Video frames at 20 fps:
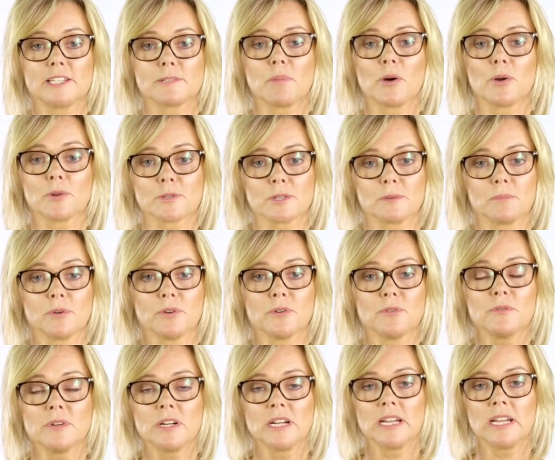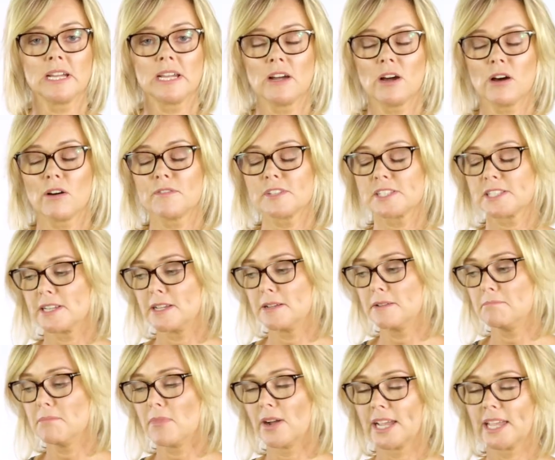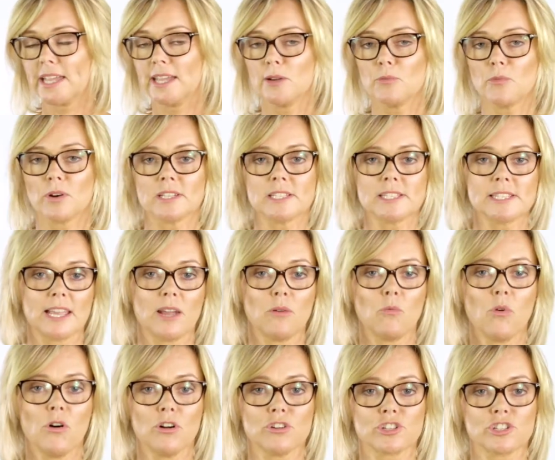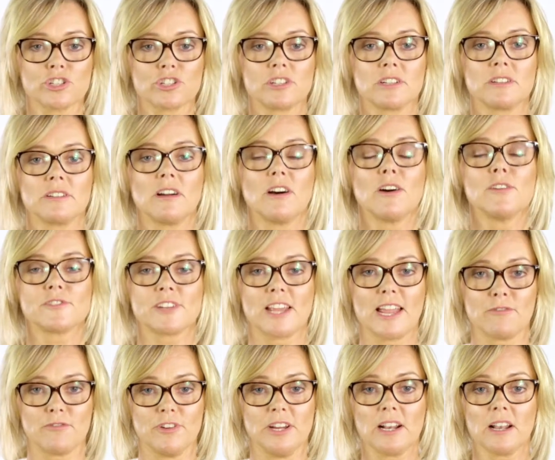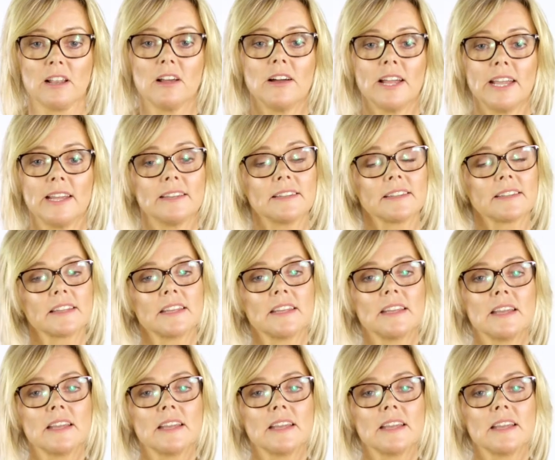as possible. Obviously my kit ones get washed after every client,